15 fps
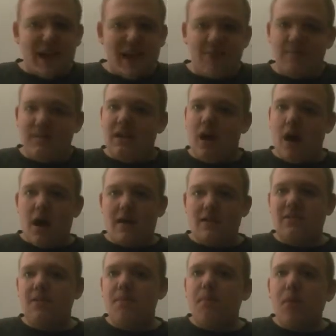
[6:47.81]
add me
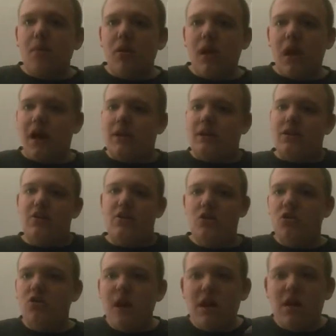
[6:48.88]
Austin Bullock.
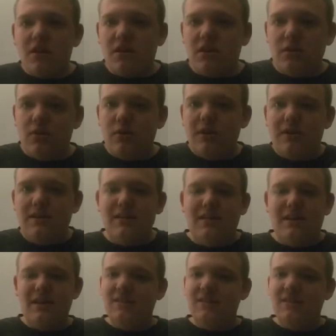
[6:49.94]
You know how to do it.